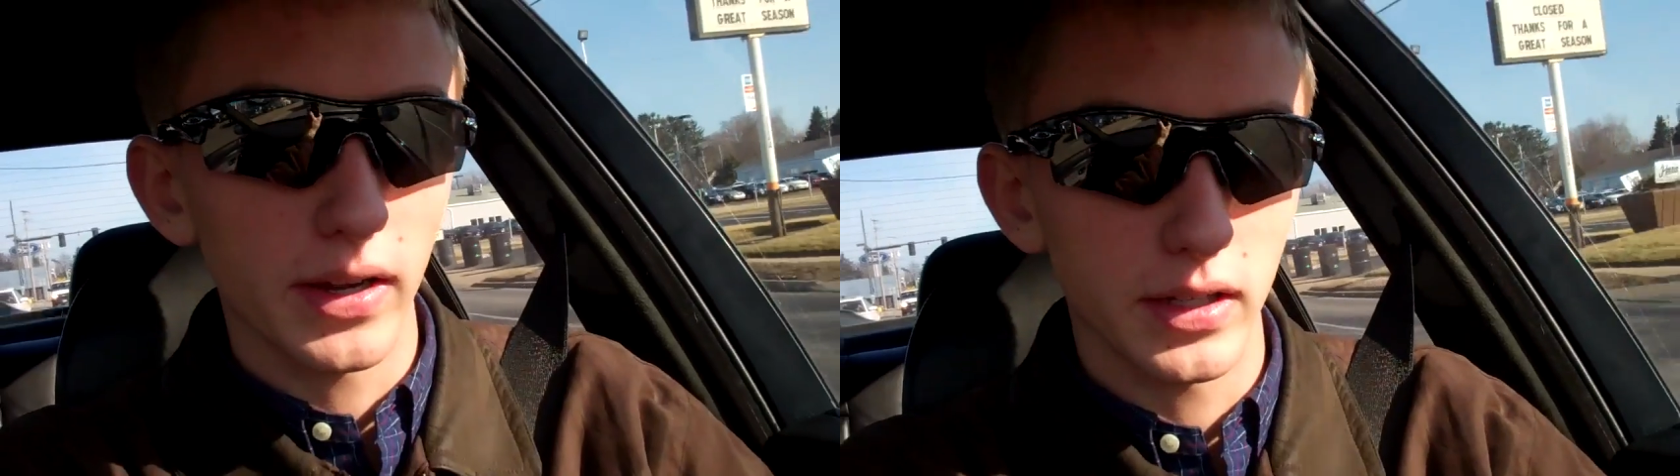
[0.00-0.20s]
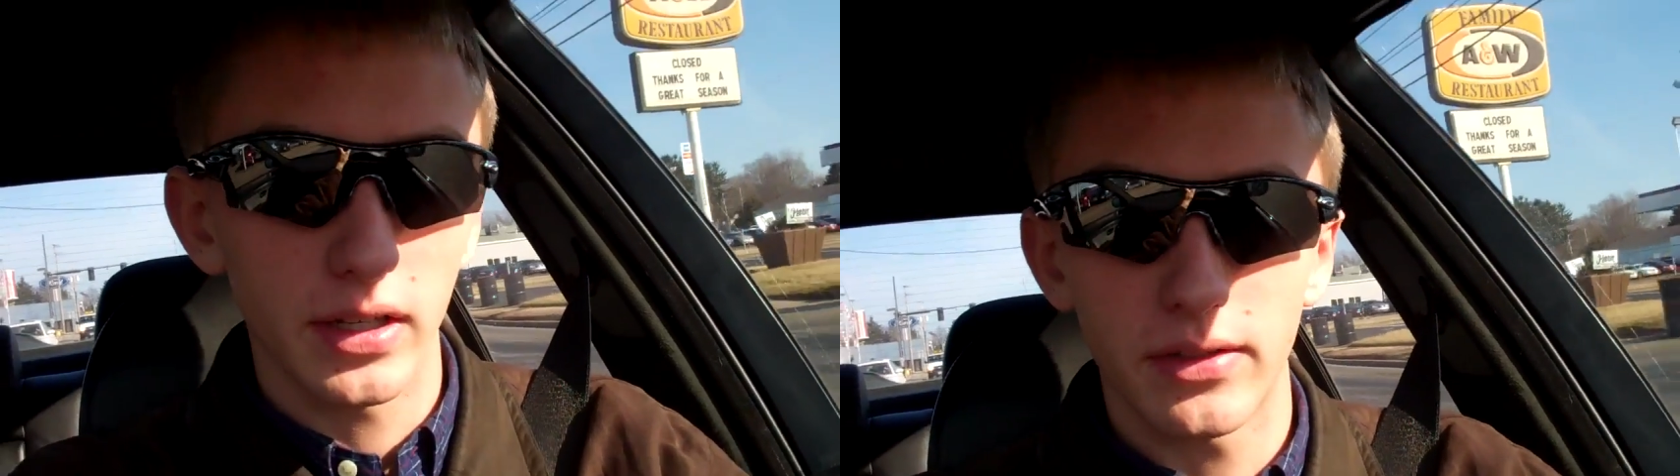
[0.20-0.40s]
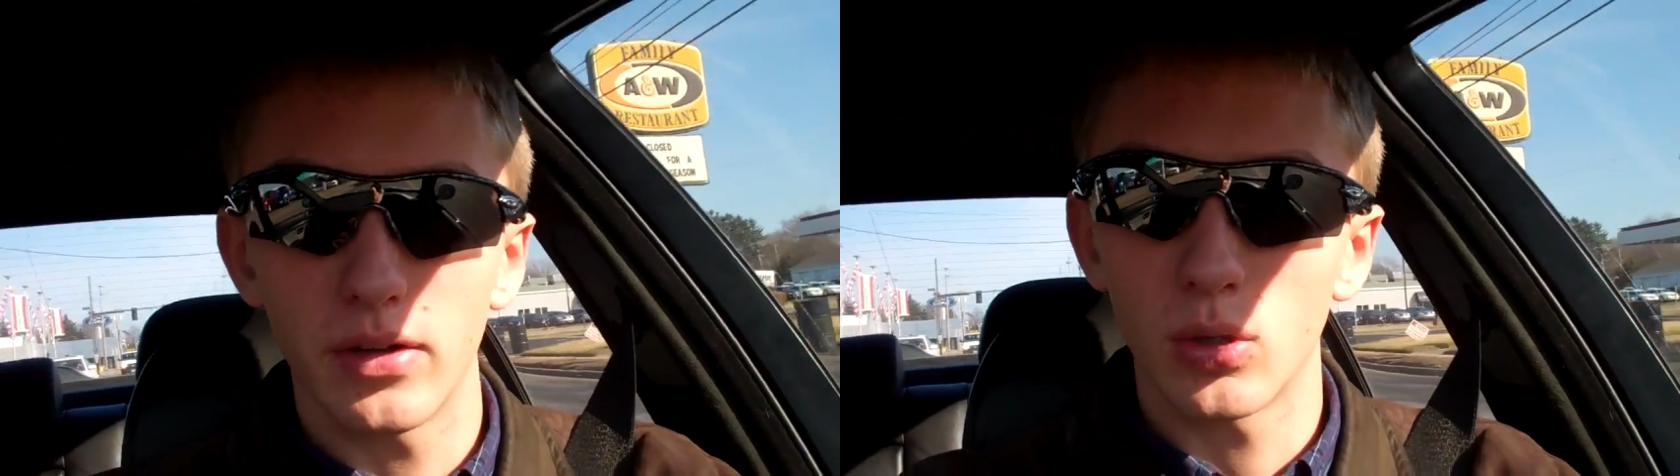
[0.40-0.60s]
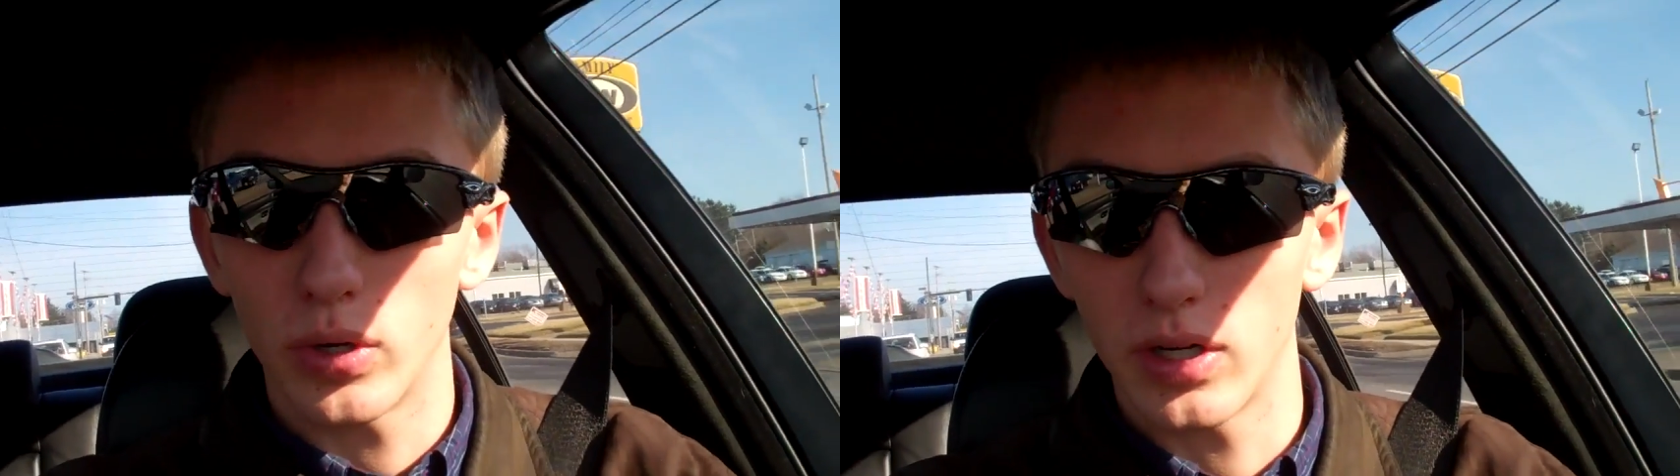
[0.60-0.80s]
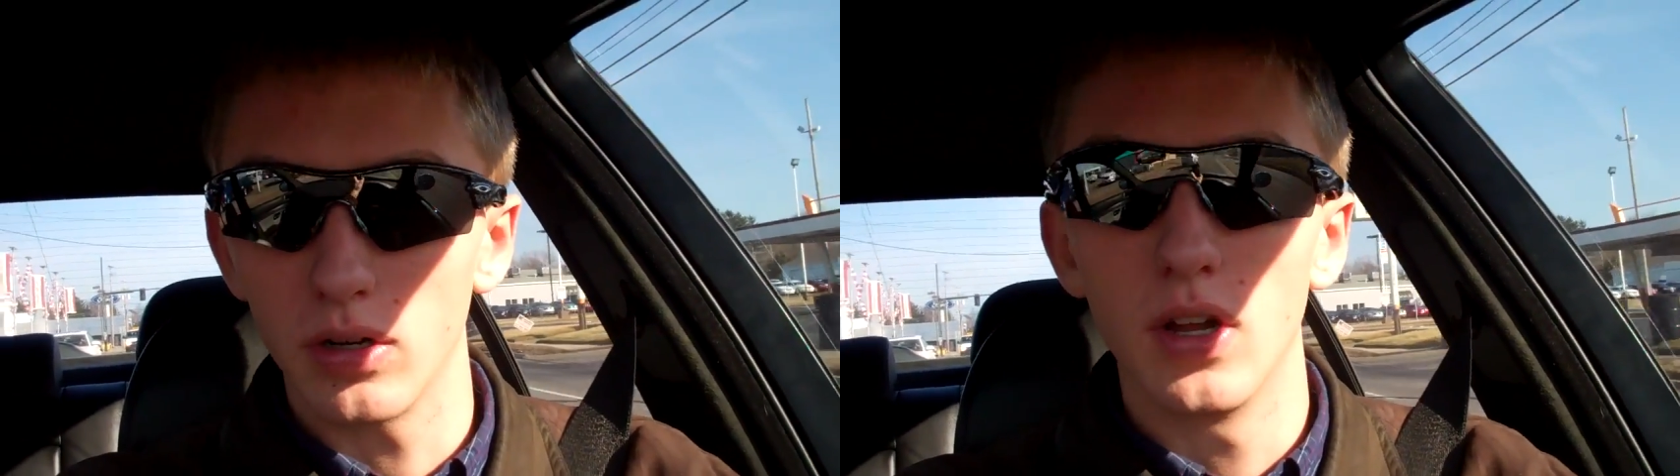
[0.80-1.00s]
I can get there
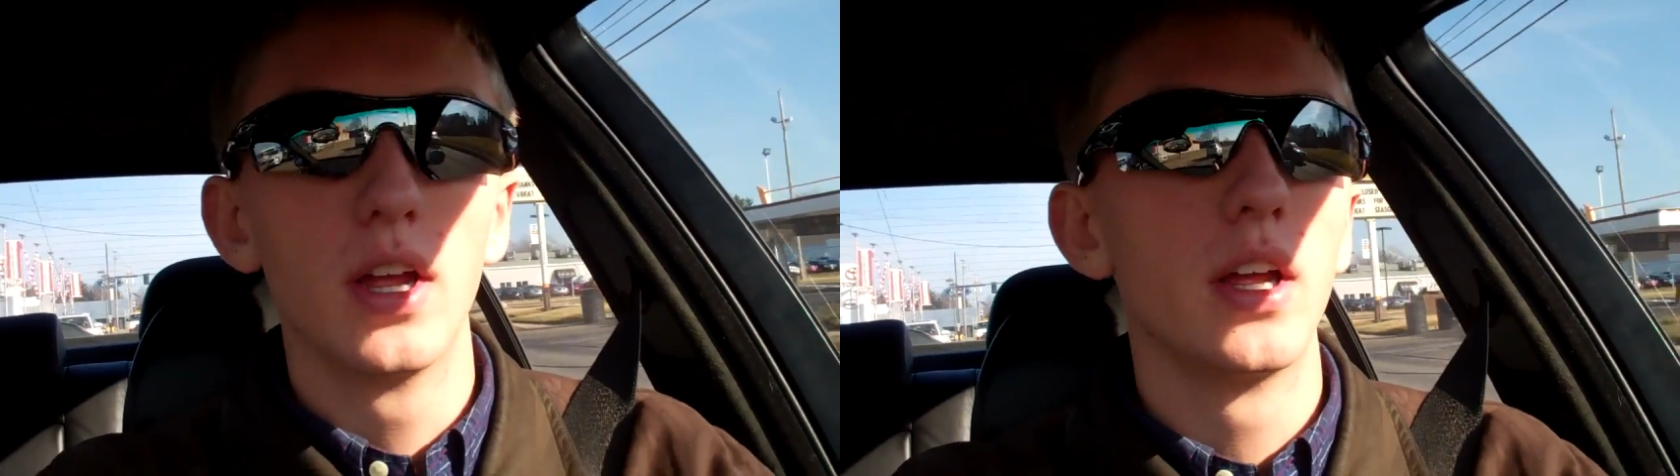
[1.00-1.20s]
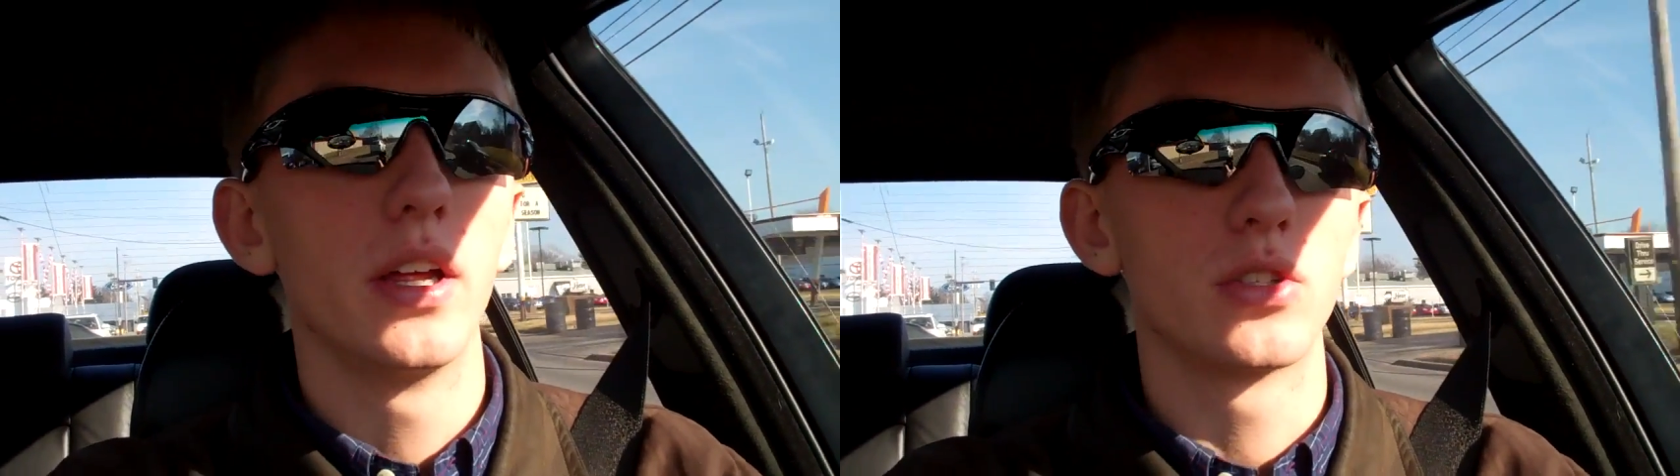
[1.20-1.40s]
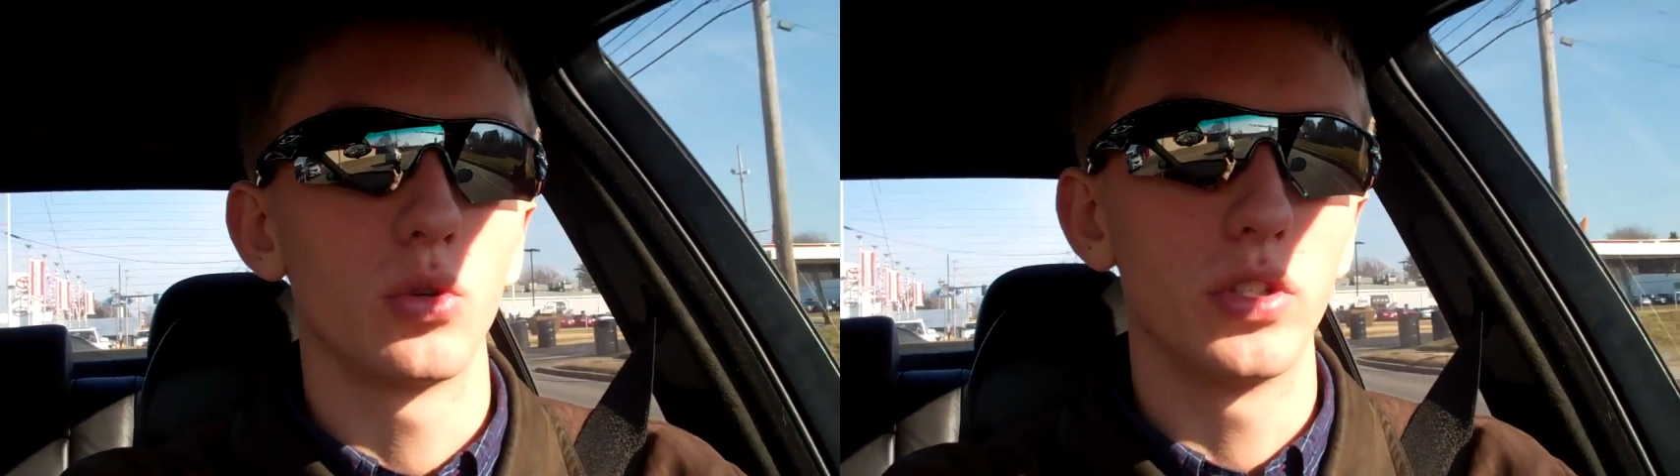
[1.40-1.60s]
quicker. It's